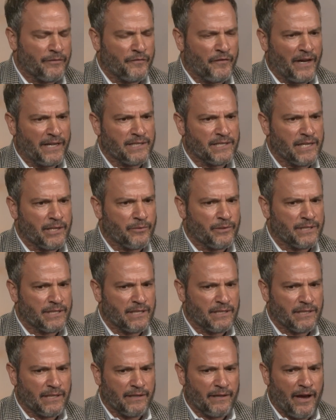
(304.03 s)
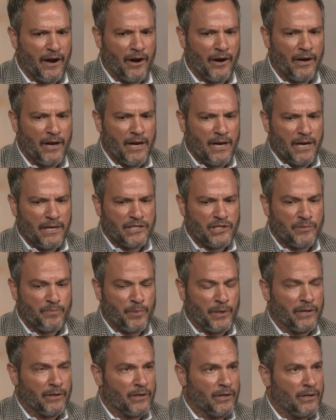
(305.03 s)
fight sequences in there.
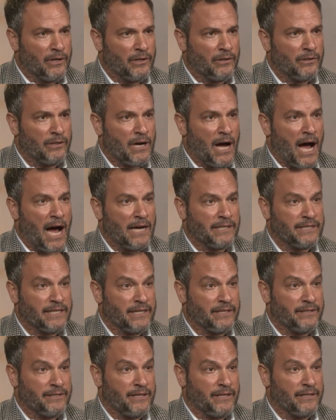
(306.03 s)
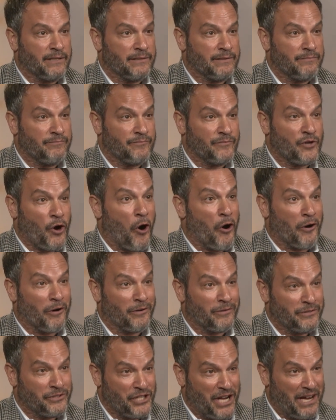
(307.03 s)
Spiro uh, did the
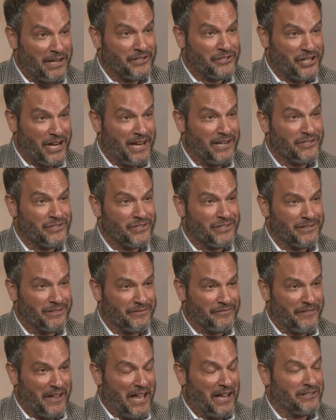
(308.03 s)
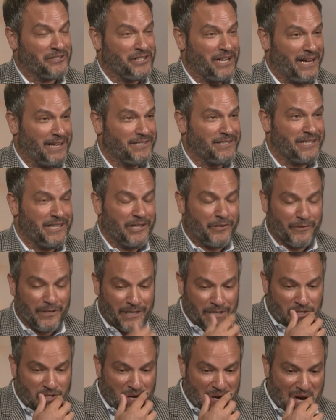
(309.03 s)
car ch chase, the van chase
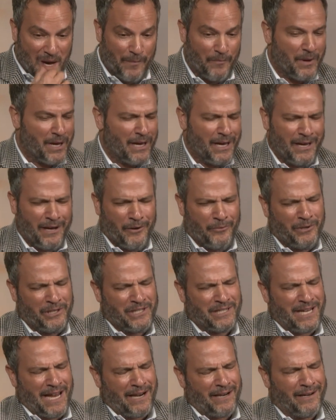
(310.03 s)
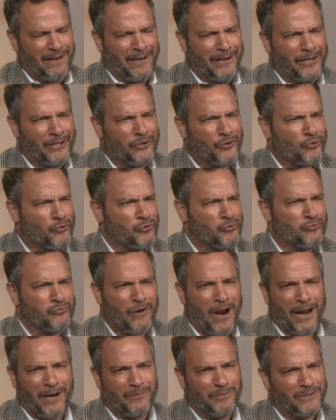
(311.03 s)
sequence. Um, is out had an
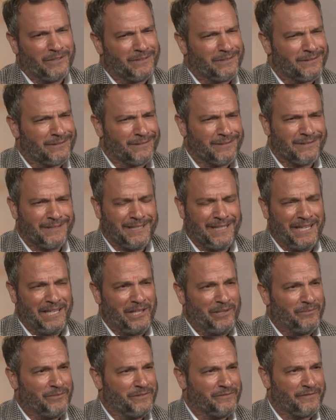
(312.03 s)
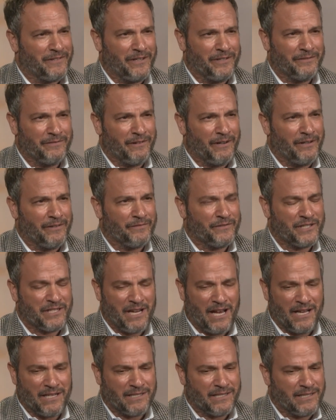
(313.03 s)
incredible team of, of, of
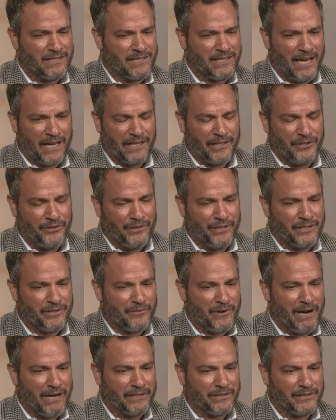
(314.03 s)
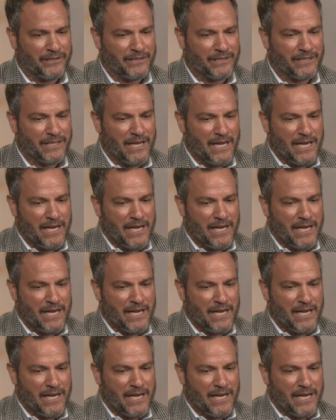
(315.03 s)
stunts and second unit directors.